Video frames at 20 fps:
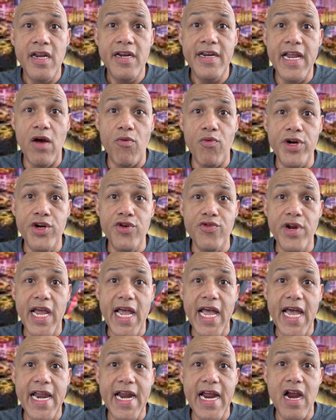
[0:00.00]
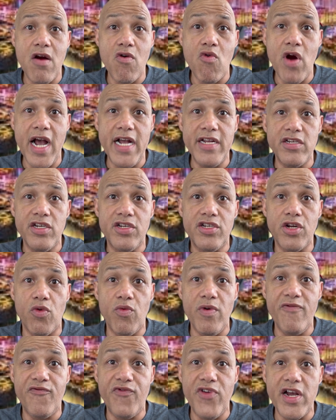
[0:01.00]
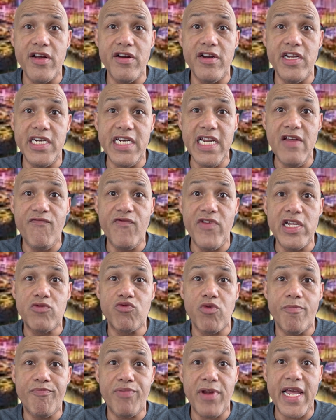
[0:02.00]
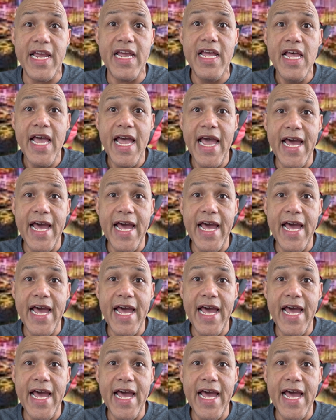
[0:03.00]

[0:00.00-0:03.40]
Now, we knew they had Aaron Rodgers, so we figured the defense would play